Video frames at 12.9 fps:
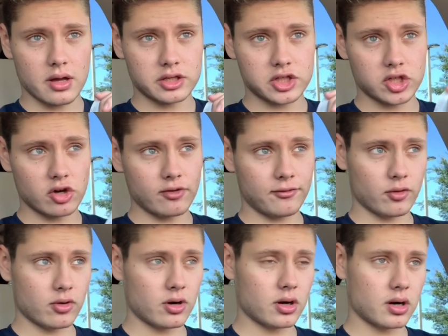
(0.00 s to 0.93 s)
So
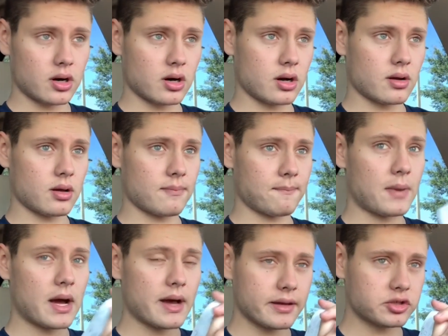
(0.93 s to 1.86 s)
for
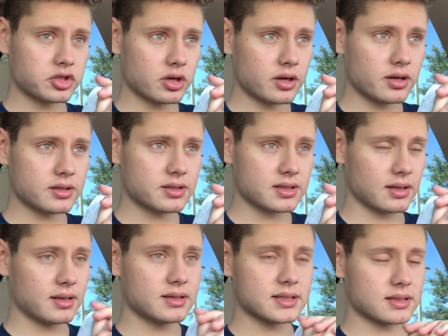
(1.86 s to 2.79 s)
my insurance,
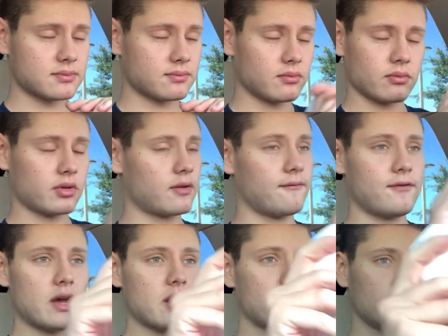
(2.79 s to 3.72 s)
this could
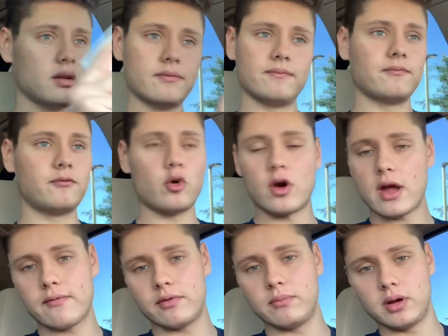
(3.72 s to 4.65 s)
vary for
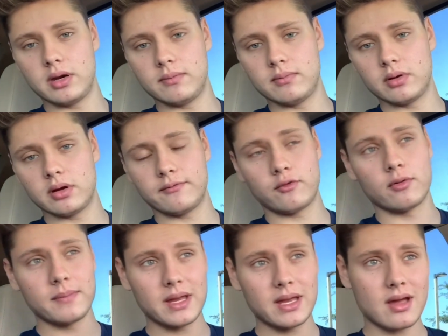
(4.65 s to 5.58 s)
everybody, but for
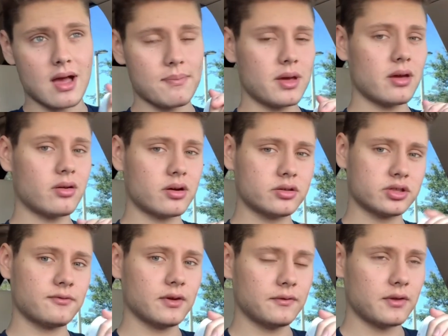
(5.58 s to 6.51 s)
me, I pay
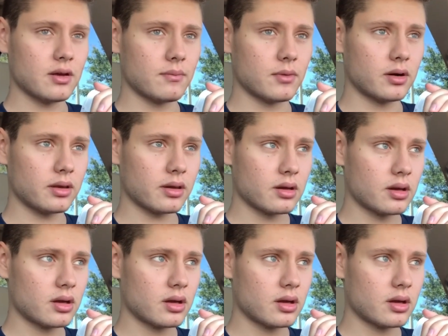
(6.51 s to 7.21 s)
$150 a month.